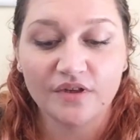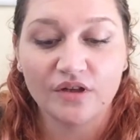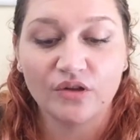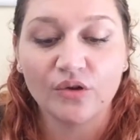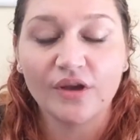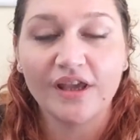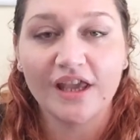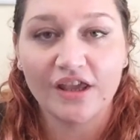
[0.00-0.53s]

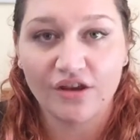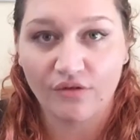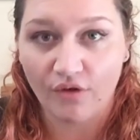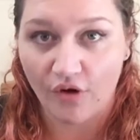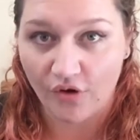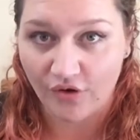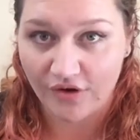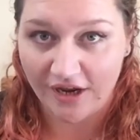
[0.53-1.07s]
looking at
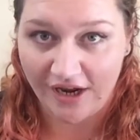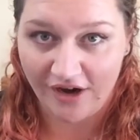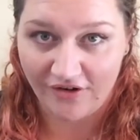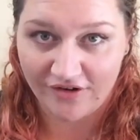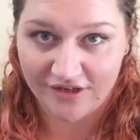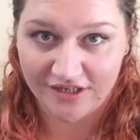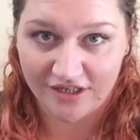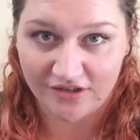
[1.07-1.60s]
your own
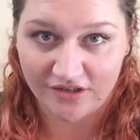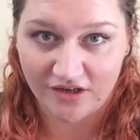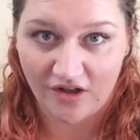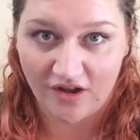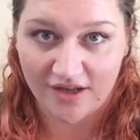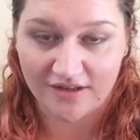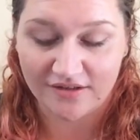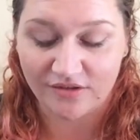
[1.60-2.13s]
heritage
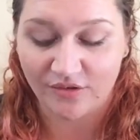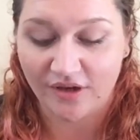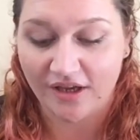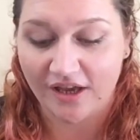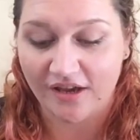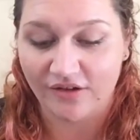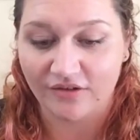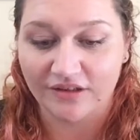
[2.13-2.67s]
lines,
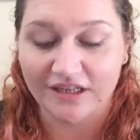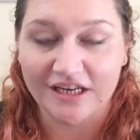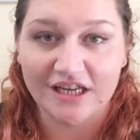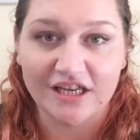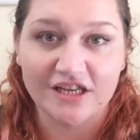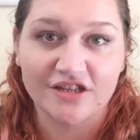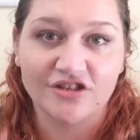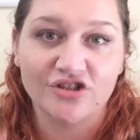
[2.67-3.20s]
looking at your
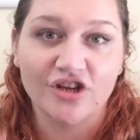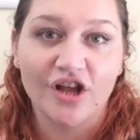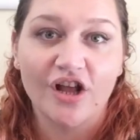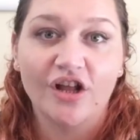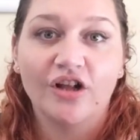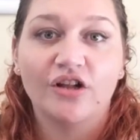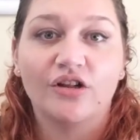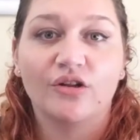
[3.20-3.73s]
lineage,
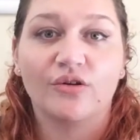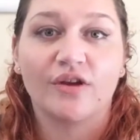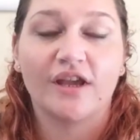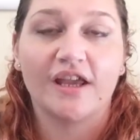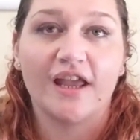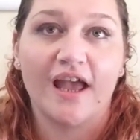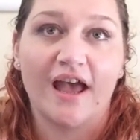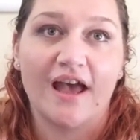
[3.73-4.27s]

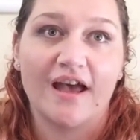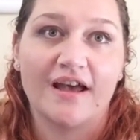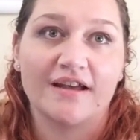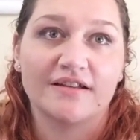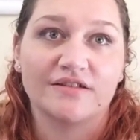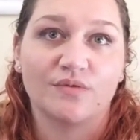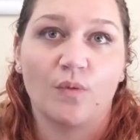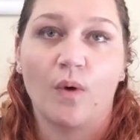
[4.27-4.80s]
looking
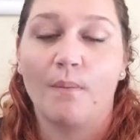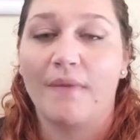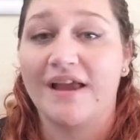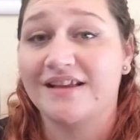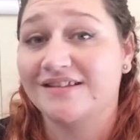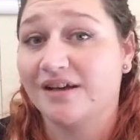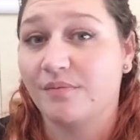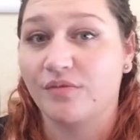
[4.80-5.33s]
at what
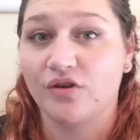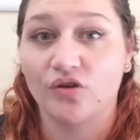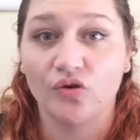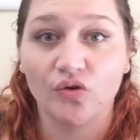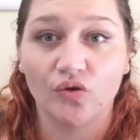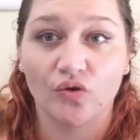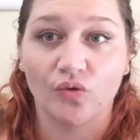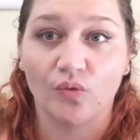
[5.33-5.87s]
makes up
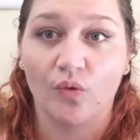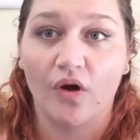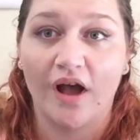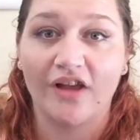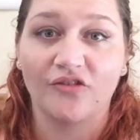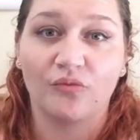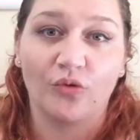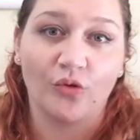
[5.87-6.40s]
you, what
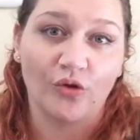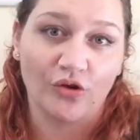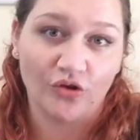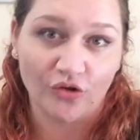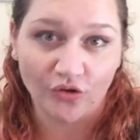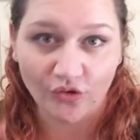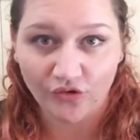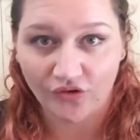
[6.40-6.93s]
has brought
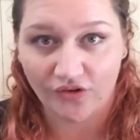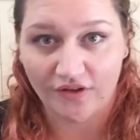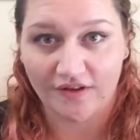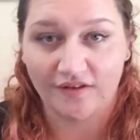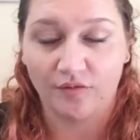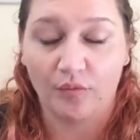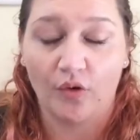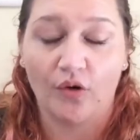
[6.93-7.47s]
you to
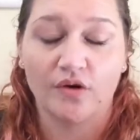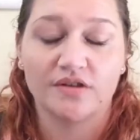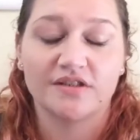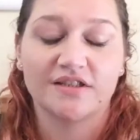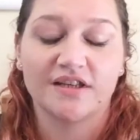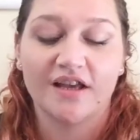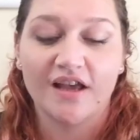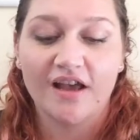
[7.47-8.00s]
this
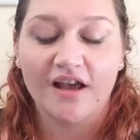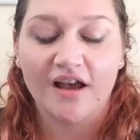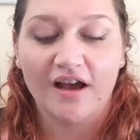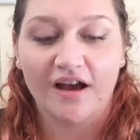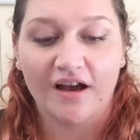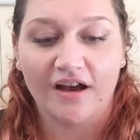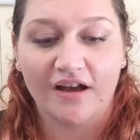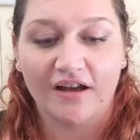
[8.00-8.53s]
spot.
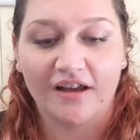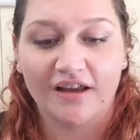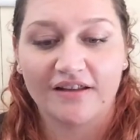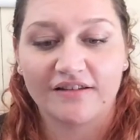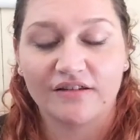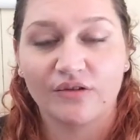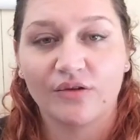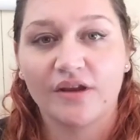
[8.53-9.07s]

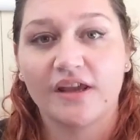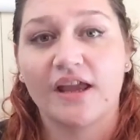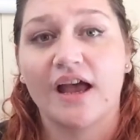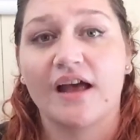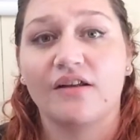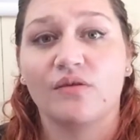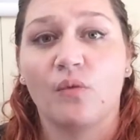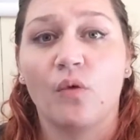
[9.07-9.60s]
It's looking
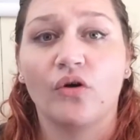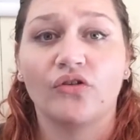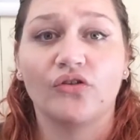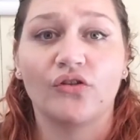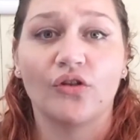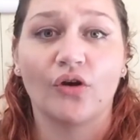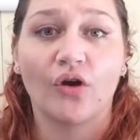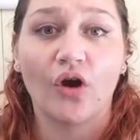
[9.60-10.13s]
at what's
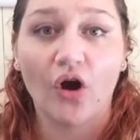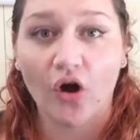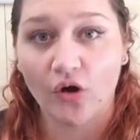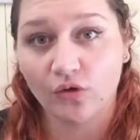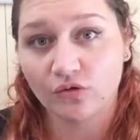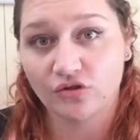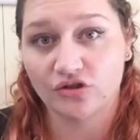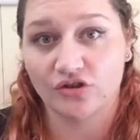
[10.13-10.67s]
the
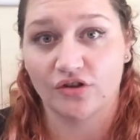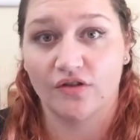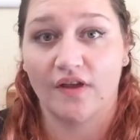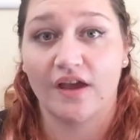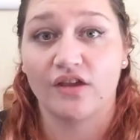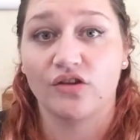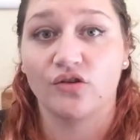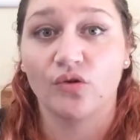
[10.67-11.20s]
culture
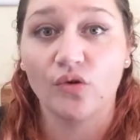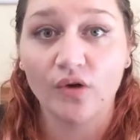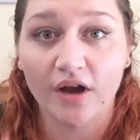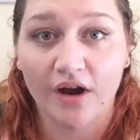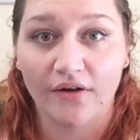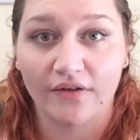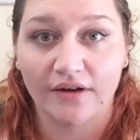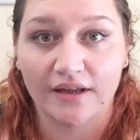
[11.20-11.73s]
that you're
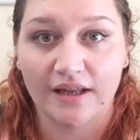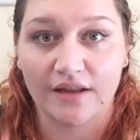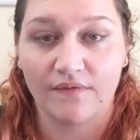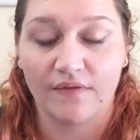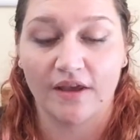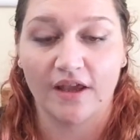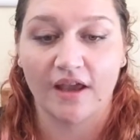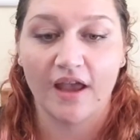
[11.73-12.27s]
currently
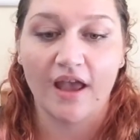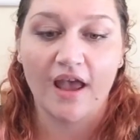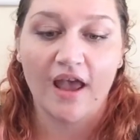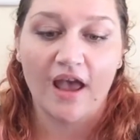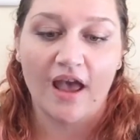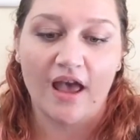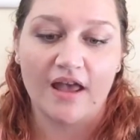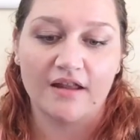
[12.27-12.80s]
living.
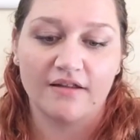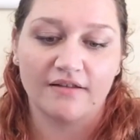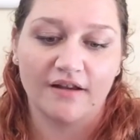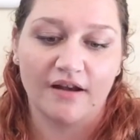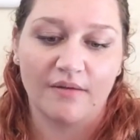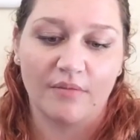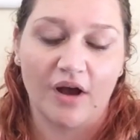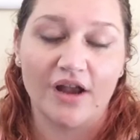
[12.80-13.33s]
And
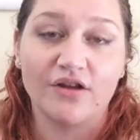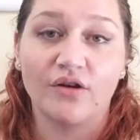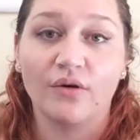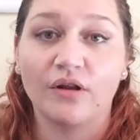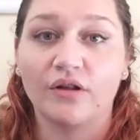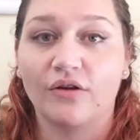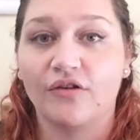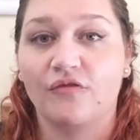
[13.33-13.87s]
I know
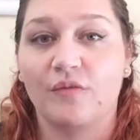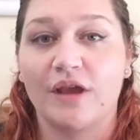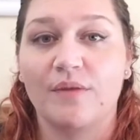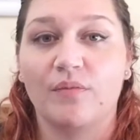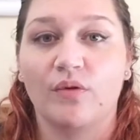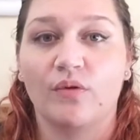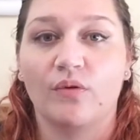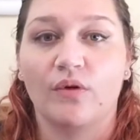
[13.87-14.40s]
a lot of
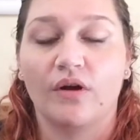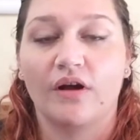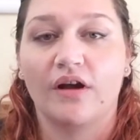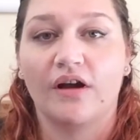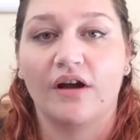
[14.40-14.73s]
people